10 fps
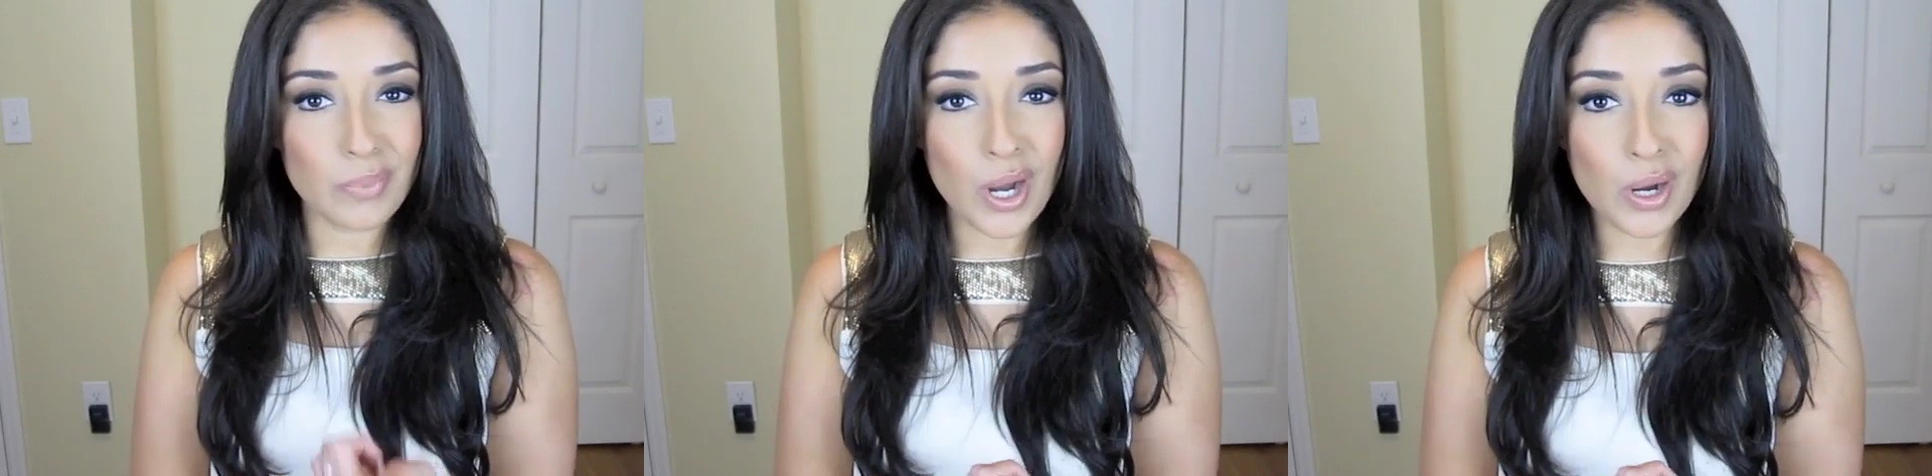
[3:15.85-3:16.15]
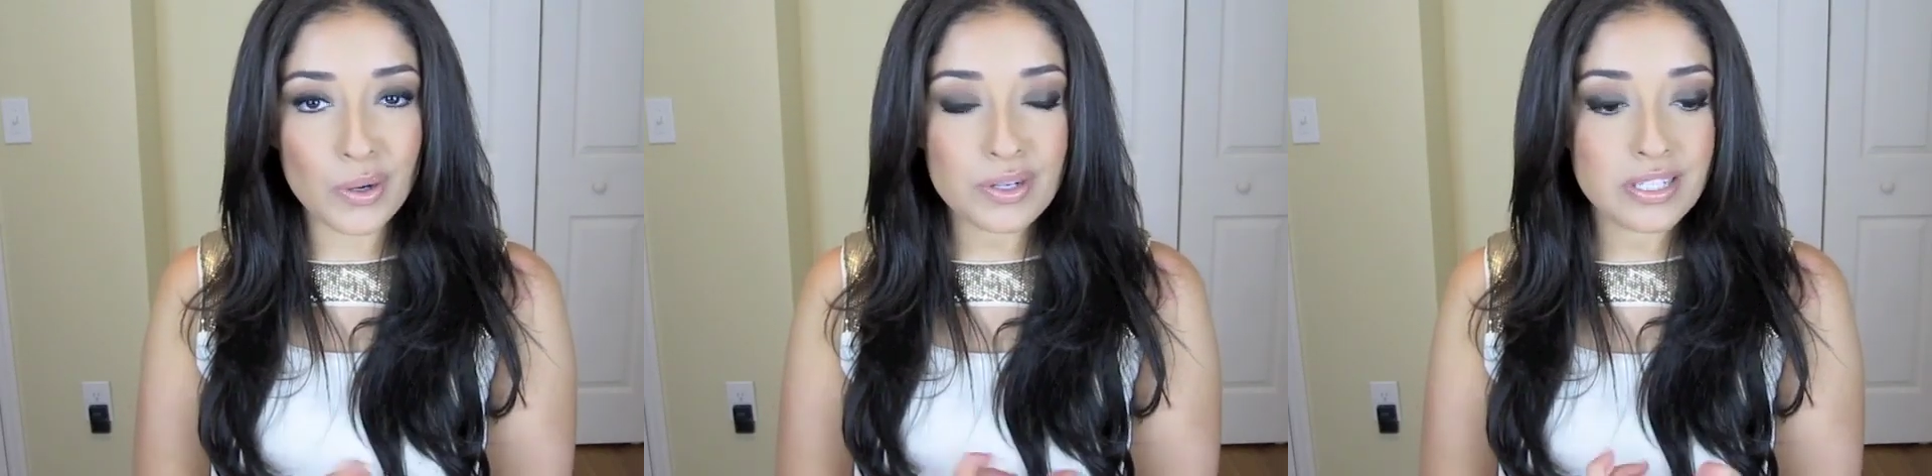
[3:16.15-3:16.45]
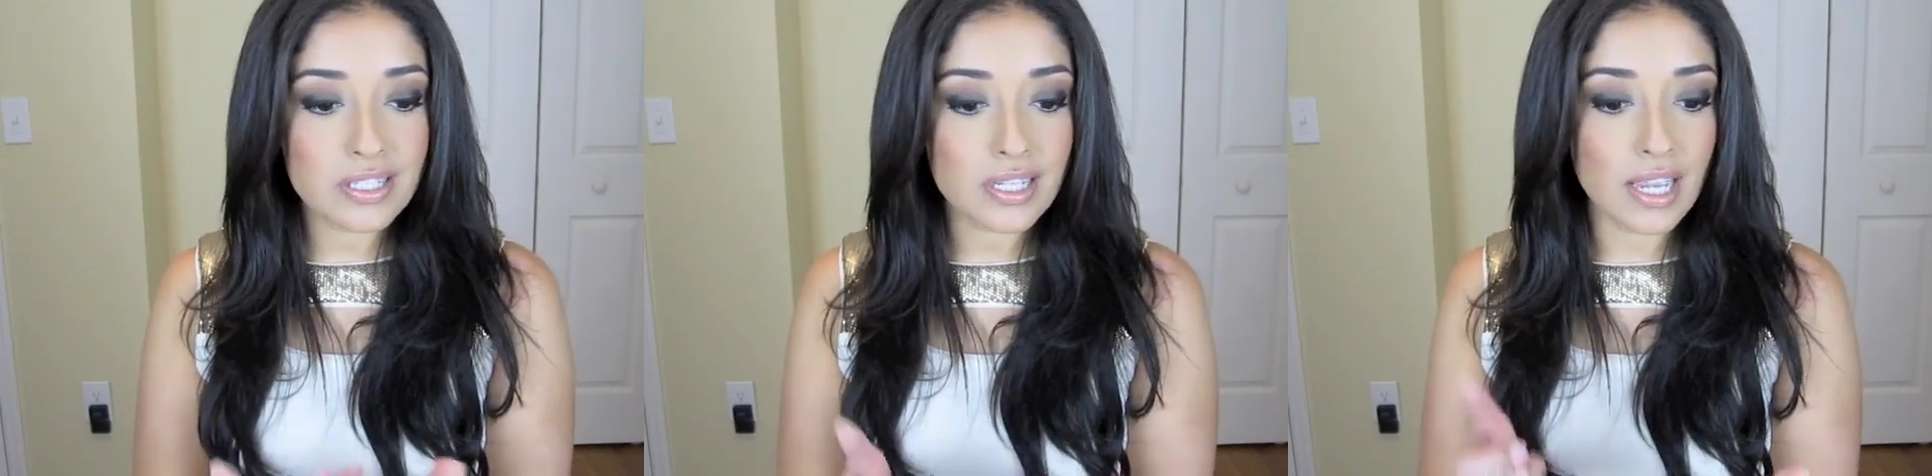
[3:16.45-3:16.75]

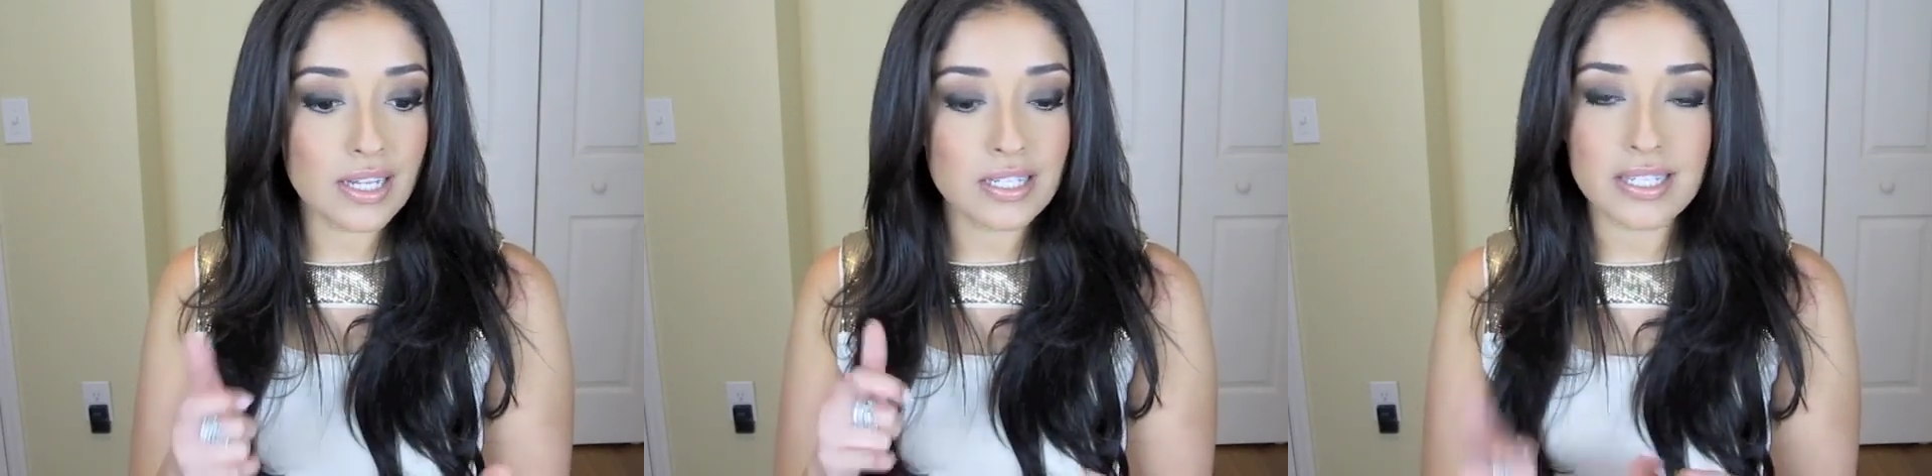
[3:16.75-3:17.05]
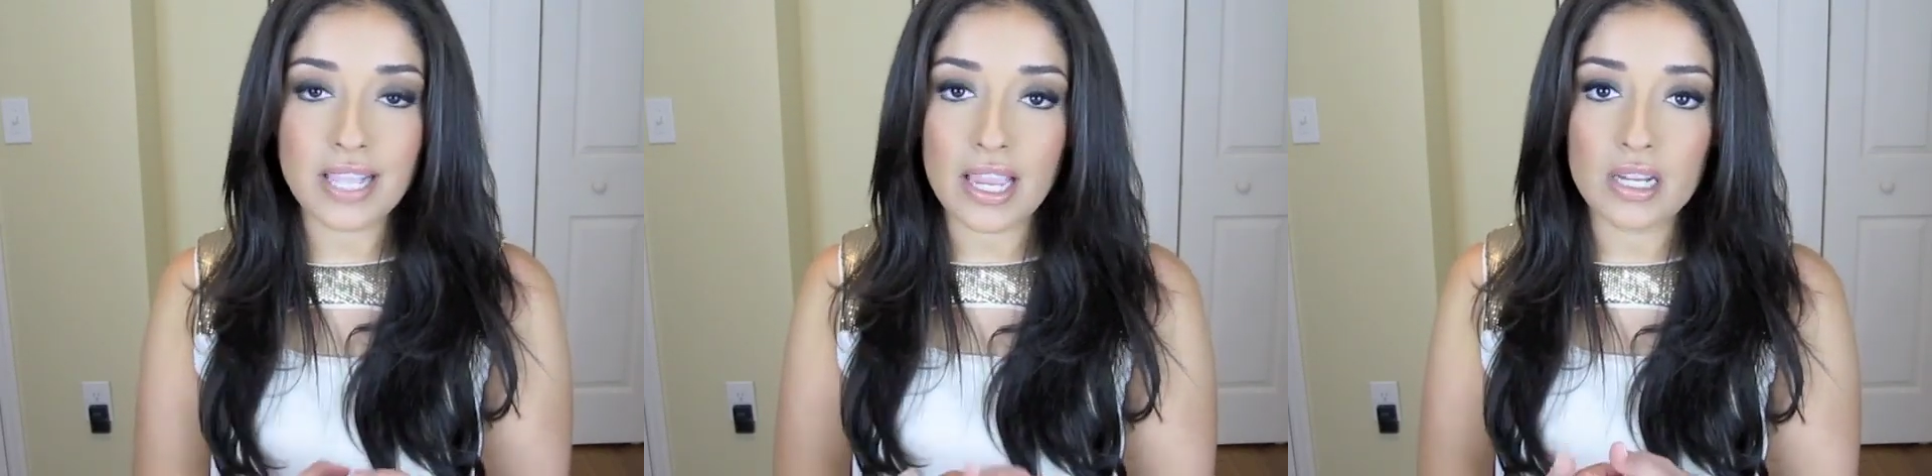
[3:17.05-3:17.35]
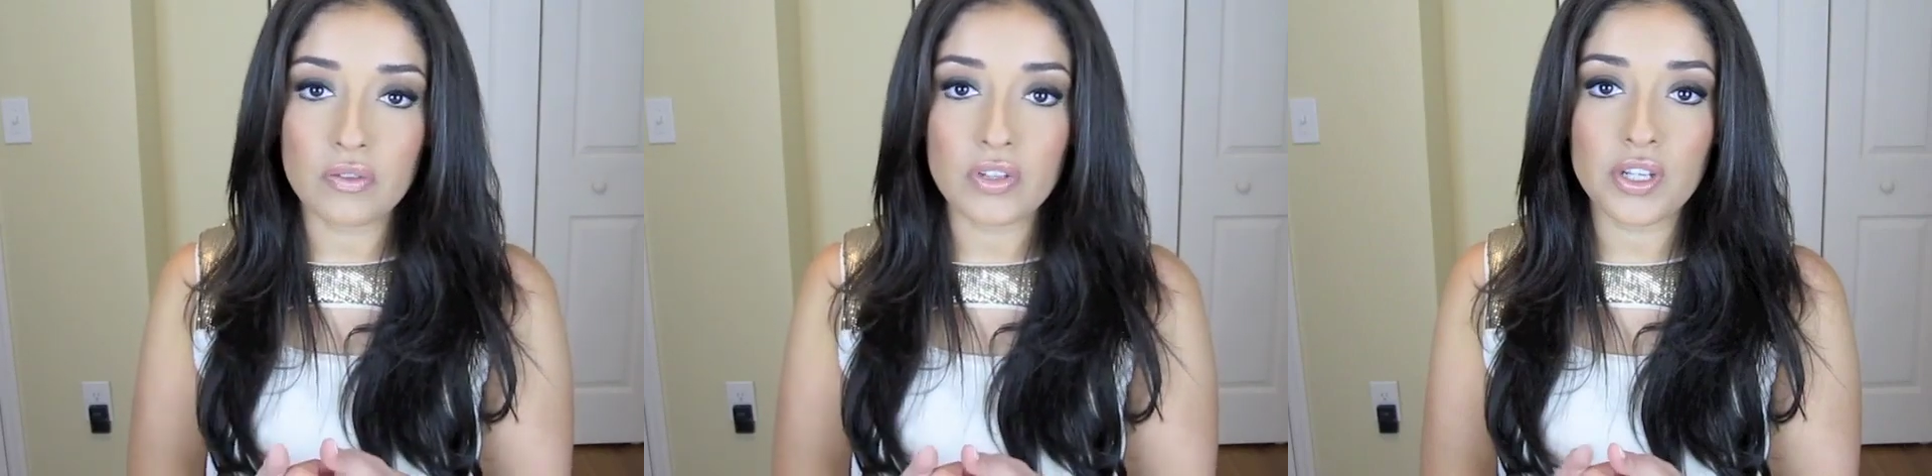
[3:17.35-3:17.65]
post and to say it
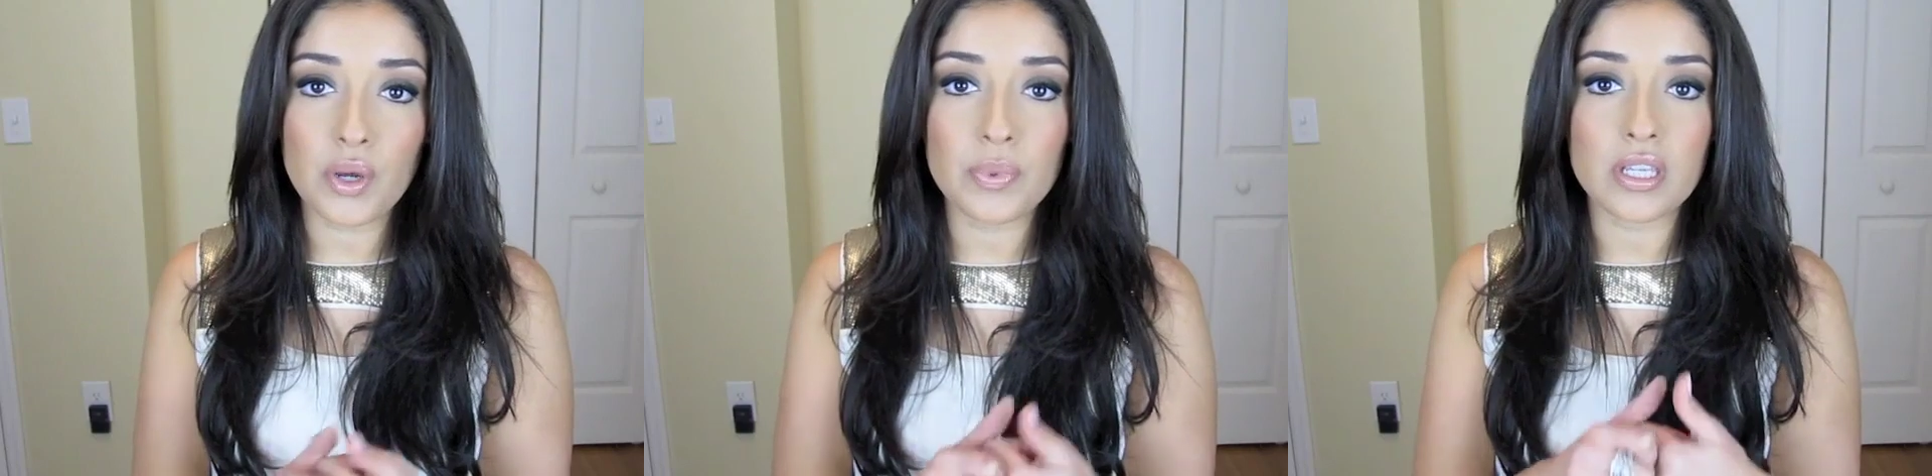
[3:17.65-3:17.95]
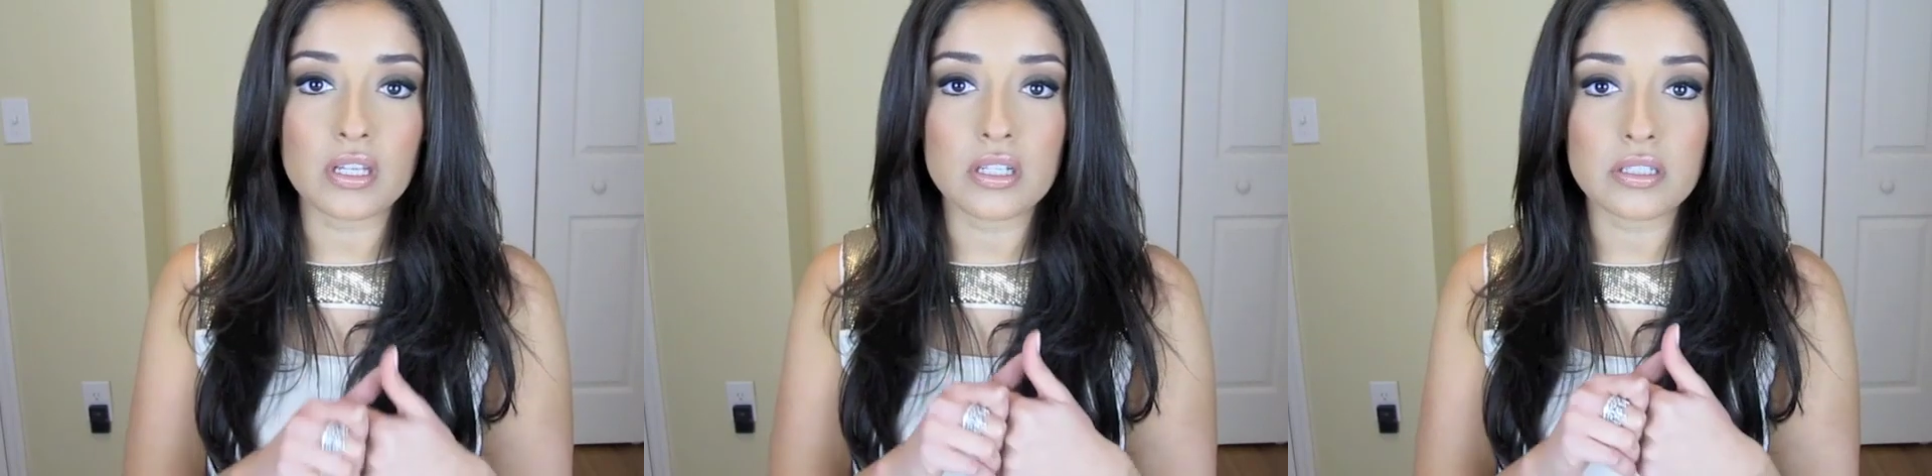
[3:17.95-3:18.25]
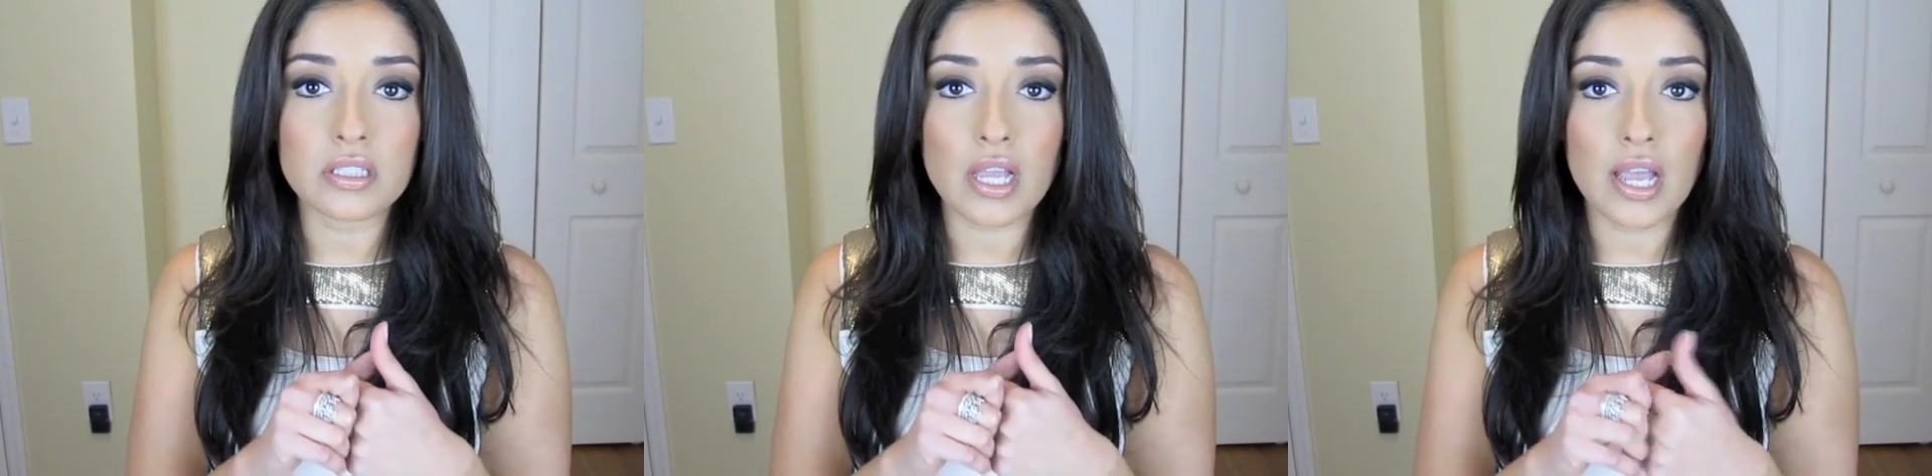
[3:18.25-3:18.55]
in a video,
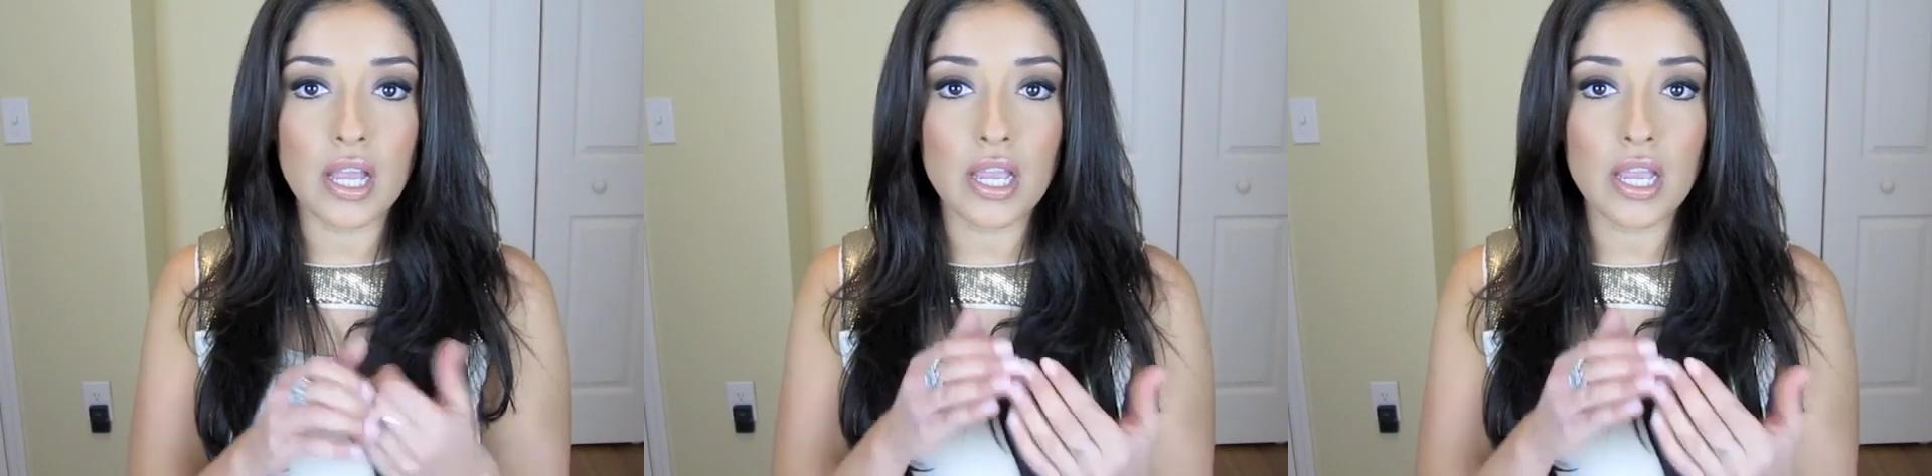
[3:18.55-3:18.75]
because